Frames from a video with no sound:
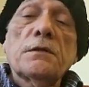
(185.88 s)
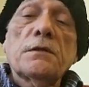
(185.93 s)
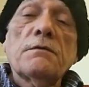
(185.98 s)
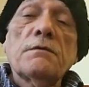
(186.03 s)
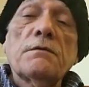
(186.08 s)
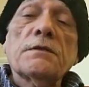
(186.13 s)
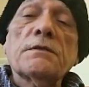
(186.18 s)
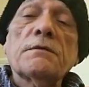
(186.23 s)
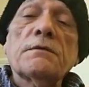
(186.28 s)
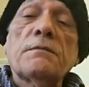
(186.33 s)

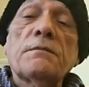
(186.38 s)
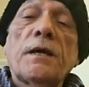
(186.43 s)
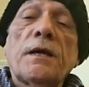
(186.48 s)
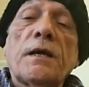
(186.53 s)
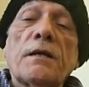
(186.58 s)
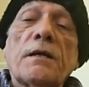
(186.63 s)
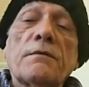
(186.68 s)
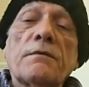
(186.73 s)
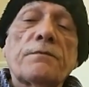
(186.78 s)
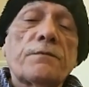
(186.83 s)
he was a
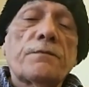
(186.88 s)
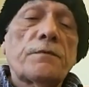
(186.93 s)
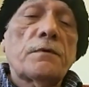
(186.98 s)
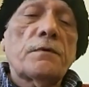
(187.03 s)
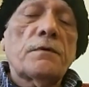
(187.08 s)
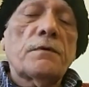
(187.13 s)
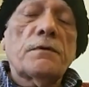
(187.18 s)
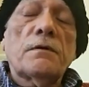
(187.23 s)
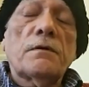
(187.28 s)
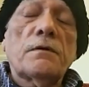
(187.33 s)
man,
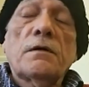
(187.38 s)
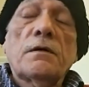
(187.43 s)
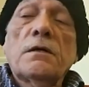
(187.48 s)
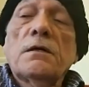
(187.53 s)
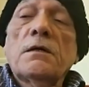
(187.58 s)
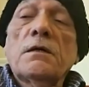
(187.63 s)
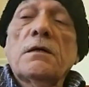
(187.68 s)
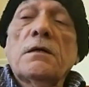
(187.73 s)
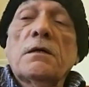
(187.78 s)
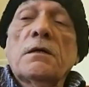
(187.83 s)

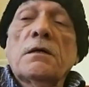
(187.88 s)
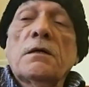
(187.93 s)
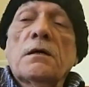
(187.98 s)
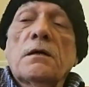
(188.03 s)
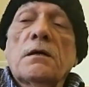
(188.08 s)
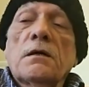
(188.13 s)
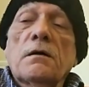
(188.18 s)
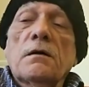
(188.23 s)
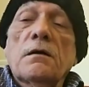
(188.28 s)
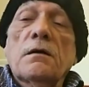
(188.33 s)

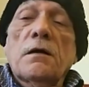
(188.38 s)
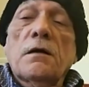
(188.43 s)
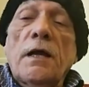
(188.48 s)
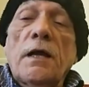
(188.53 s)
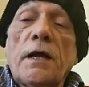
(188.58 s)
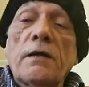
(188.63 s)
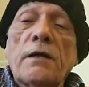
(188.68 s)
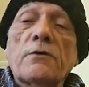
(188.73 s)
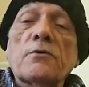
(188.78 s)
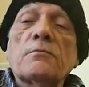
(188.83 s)

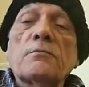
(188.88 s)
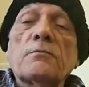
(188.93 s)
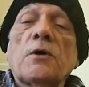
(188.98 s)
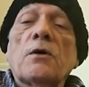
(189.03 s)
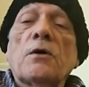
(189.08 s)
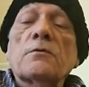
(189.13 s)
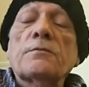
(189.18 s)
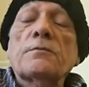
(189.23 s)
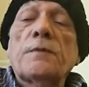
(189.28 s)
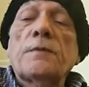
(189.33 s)
hand to
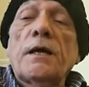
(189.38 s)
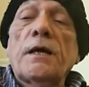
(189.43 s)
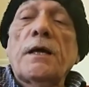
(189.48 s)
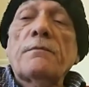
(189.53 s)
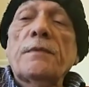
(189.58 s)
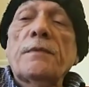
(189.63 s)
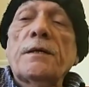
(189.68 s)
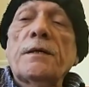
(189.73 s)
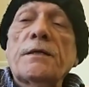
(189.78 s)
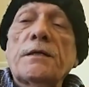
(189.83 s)
mouth
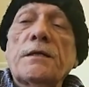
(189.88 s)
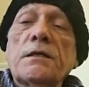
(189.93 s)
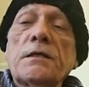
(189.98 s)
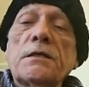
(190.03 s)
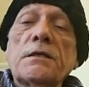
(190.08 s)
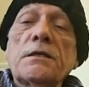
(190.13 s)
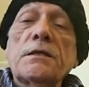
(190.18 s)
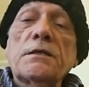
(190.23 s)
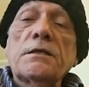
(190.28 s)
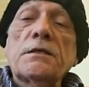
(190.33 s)
man, but
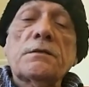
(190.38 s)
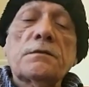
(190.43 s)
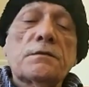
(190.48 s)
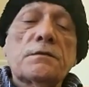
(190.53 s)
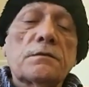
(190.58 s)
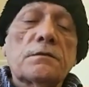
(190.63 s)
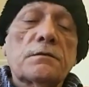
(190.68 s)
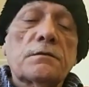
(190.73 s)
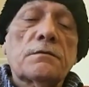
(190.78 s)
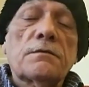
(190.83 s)

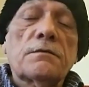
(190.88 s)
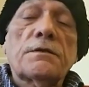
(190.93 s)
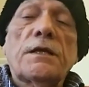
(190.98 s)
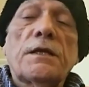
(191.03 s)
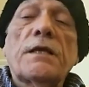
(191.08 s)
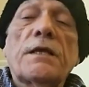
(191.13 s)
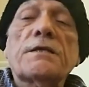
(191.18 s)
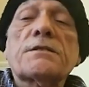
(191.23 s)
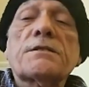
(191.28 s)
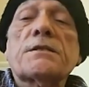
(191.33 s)
he
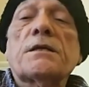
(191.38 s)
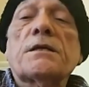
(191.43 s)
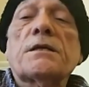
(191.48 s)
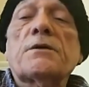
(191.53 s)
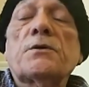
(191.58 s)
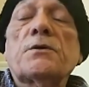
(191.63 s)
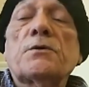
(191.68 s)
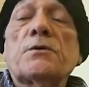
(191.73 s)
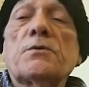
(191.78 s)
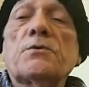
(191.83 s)
raised
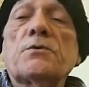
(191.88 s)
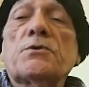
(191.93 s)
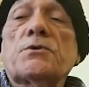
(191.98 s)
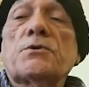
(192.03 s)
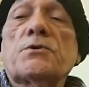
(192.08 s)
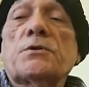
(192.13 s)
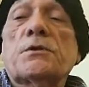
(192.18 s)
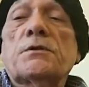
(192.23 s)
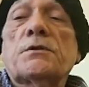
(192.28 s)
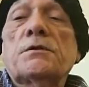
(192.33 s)
a huge,